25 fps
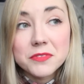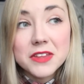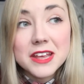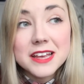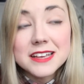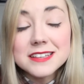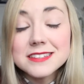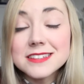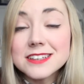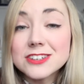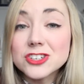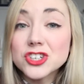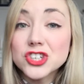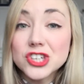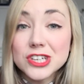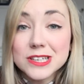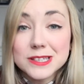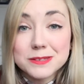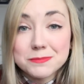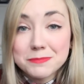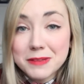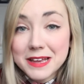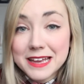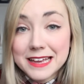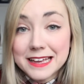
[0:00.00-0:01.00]
Is this
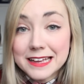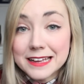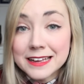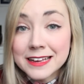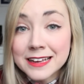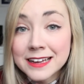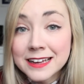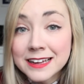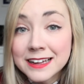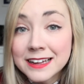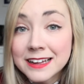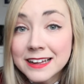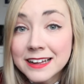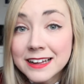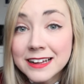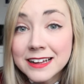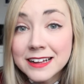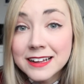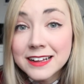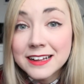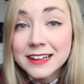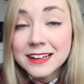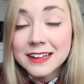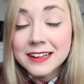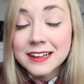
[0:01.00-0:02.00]
just me?
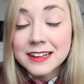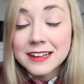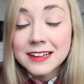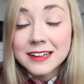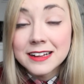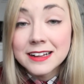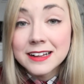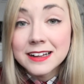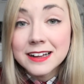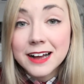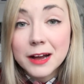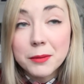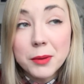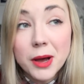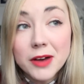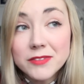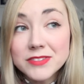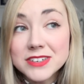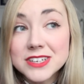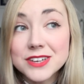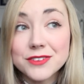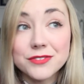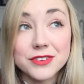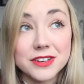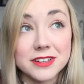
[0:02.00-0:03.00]
I'm
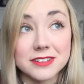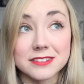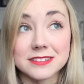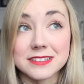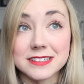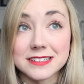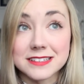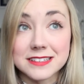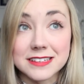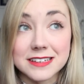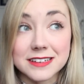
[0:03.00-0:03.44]
having difficulties